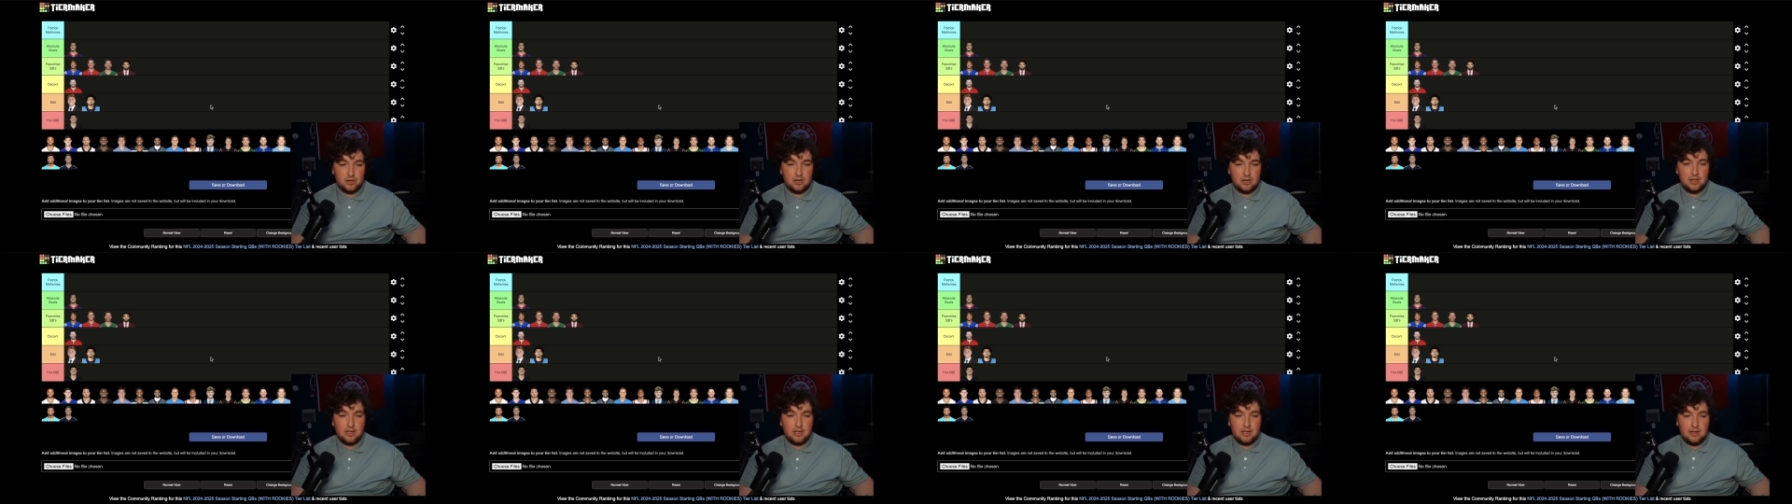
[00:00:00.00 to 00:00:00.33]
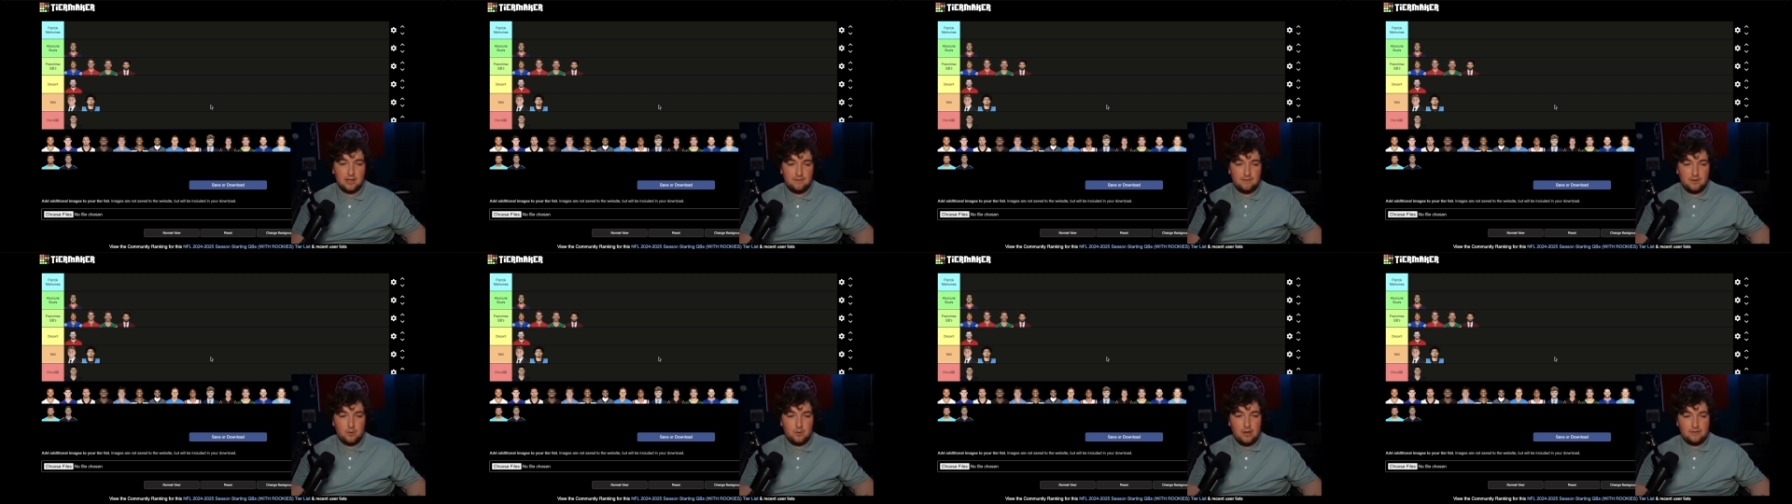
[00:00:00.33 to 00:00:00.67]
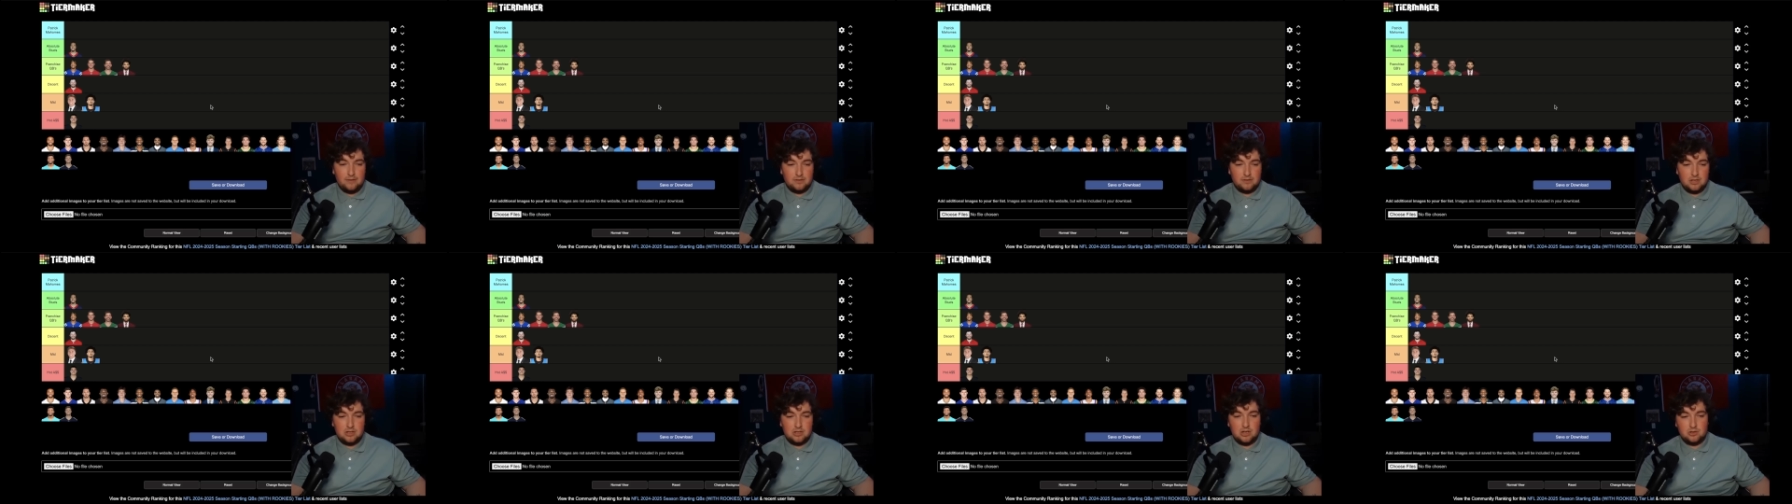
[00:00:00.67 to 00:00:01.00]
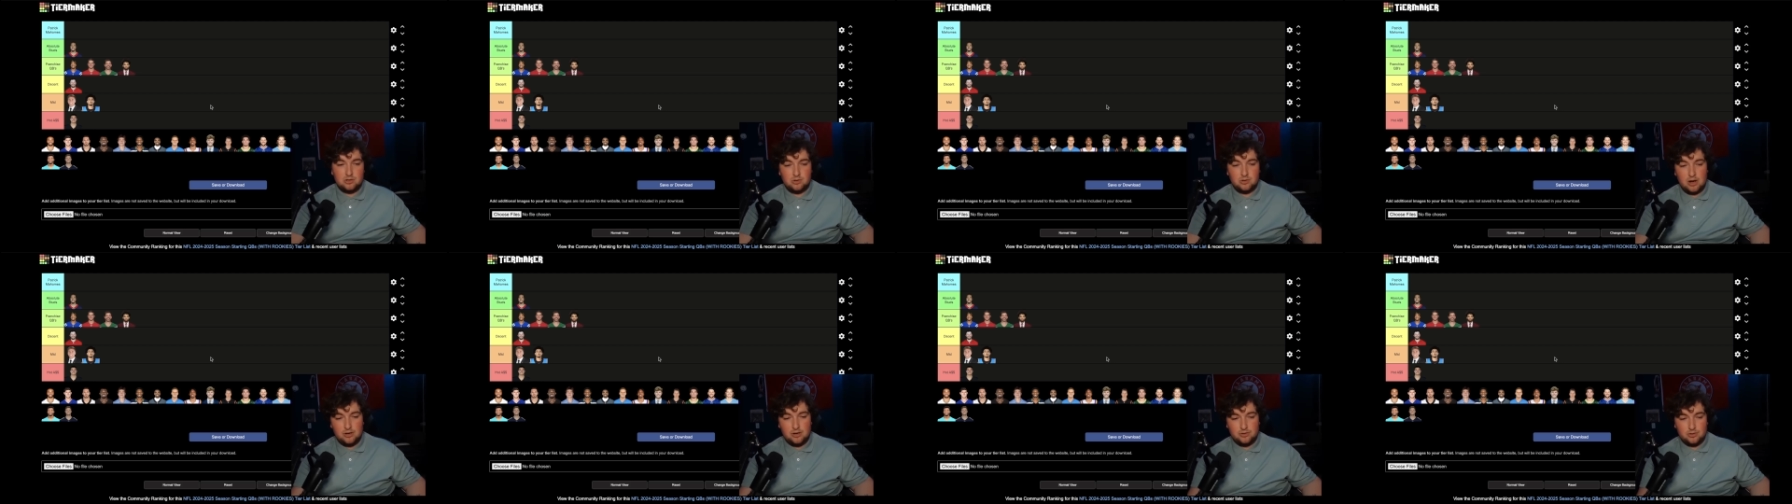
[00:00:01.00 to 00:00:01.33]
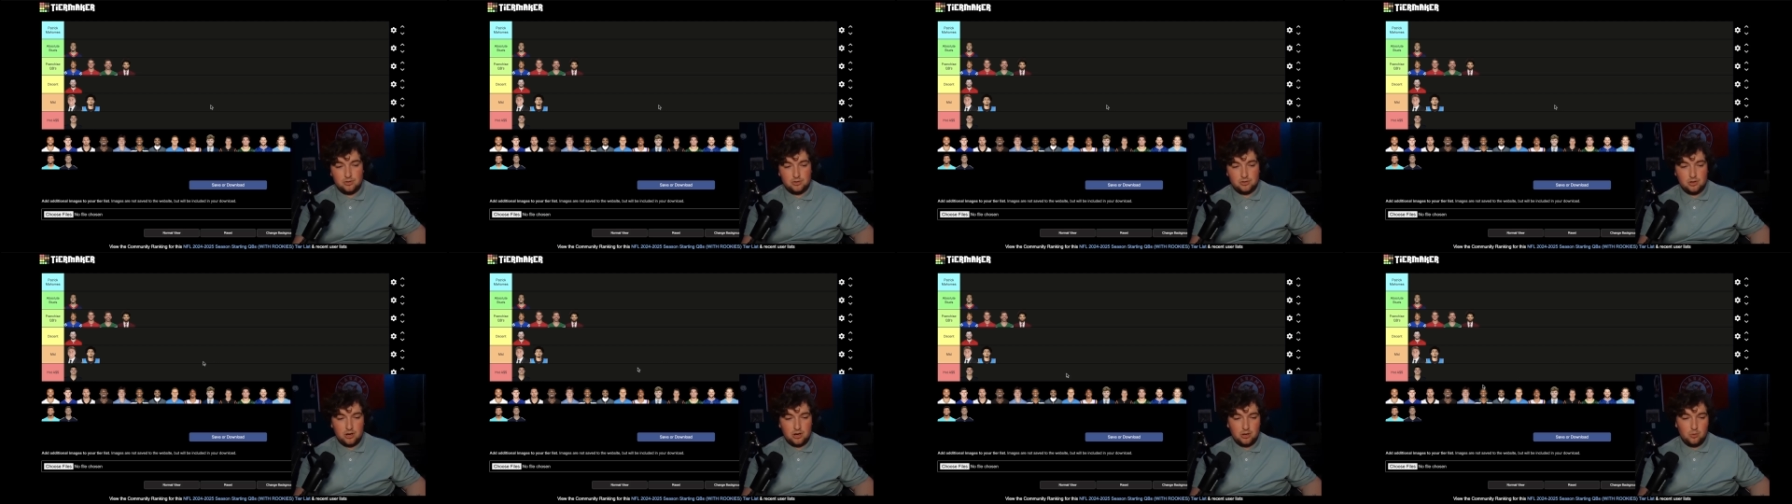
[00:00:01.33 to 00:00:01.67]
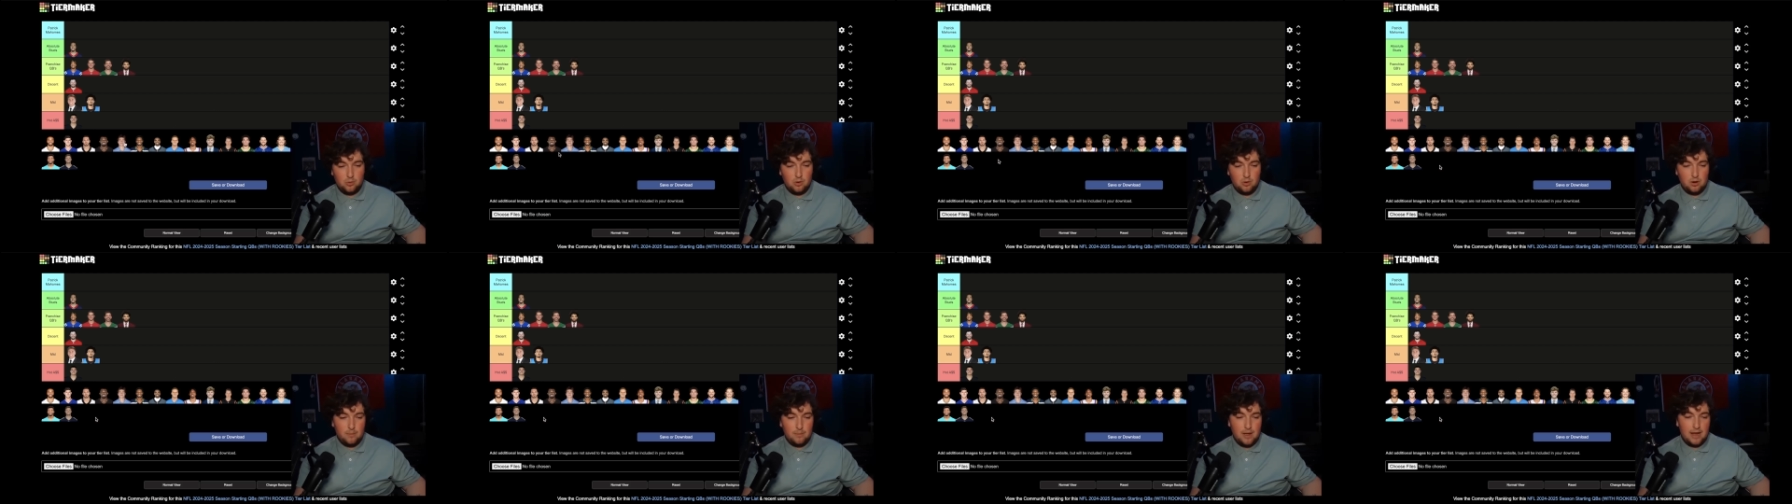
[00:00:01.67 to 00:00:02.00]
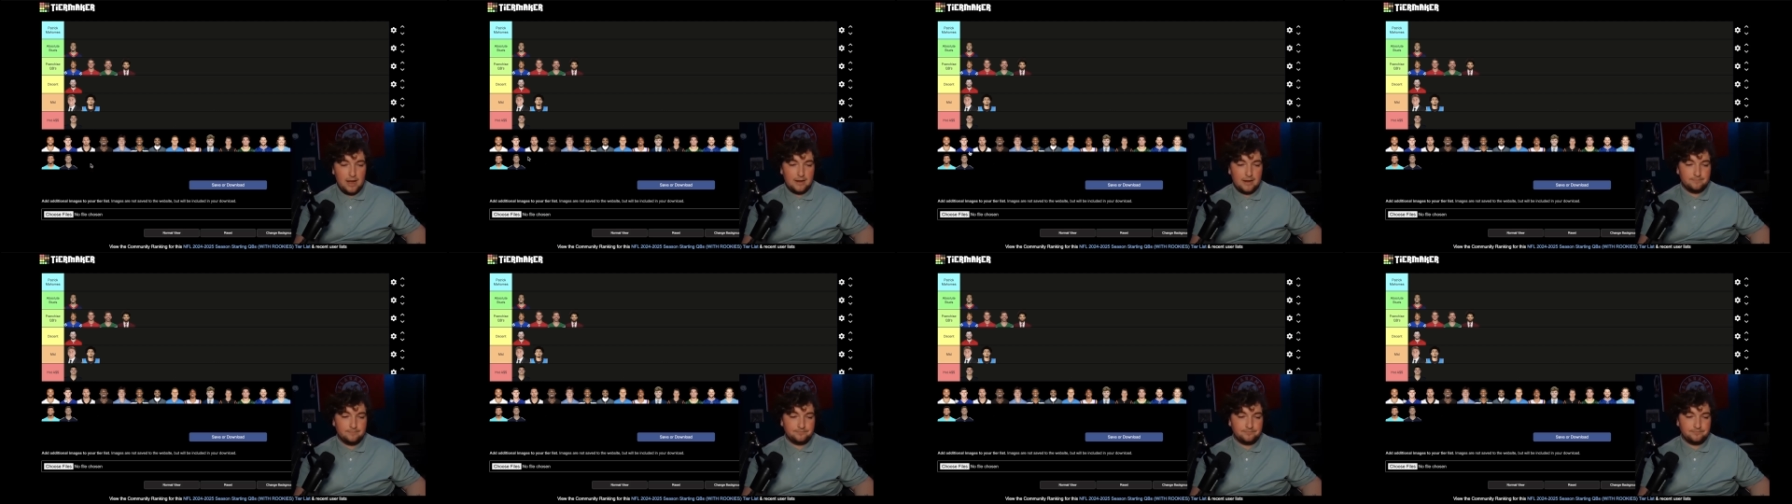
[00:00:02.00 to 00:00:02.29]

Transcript: if you have C.J. Stroud as your starting quarterback.